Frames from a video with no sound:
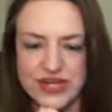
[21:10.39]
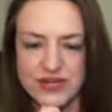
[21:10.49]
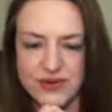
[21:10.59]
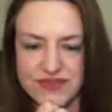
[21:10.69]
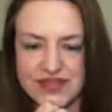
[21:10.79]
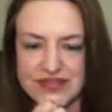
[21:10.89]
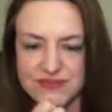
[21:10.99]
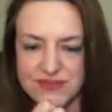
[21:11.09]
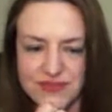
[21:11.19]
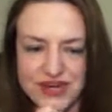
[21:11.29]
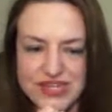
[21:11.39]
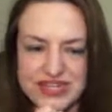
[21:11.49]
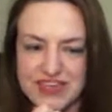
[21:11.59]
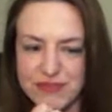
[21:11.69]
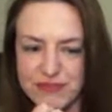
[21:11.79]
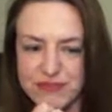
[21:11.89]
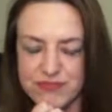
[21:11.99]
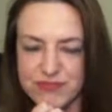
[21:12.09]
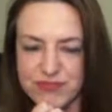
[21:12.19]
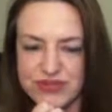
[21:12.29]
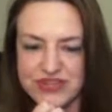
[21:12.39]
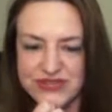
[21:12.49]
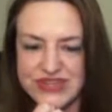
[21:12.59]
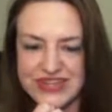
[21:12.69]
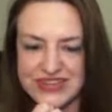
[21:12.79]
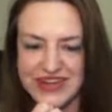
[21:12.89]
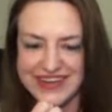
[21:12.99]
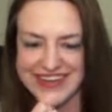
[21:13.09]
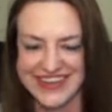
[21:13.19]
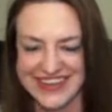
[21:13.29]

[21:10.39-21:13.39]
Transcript: do you have anything before I just keep bulldozing along?